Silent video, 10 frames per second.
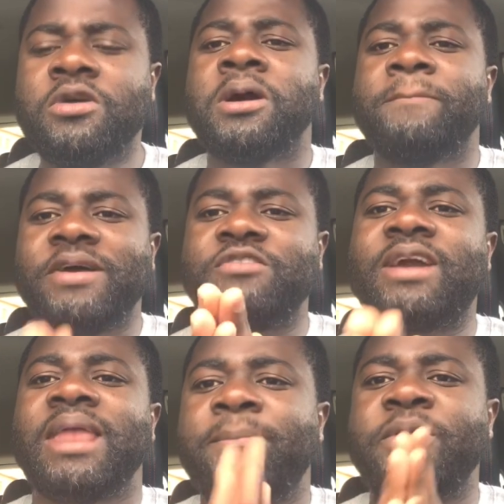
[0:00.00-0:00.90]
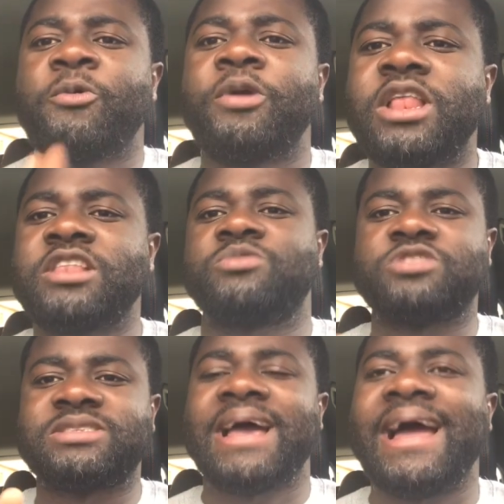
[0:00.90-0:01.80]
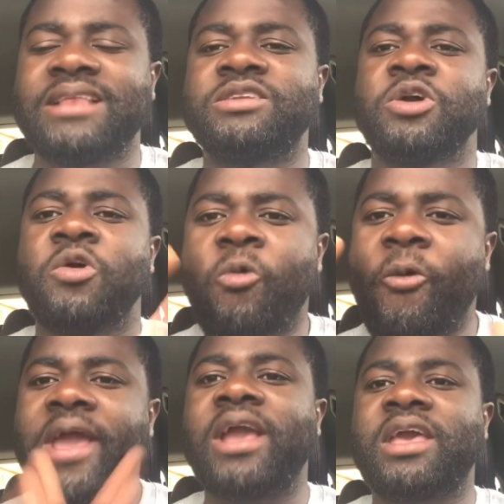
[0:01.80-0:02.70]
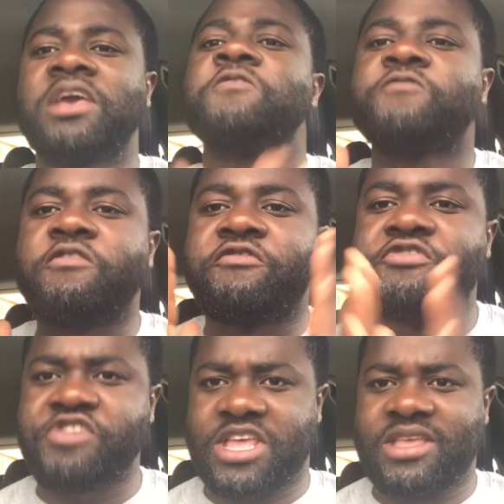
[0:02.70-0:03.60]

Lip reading: But you got to be willing to start work for free.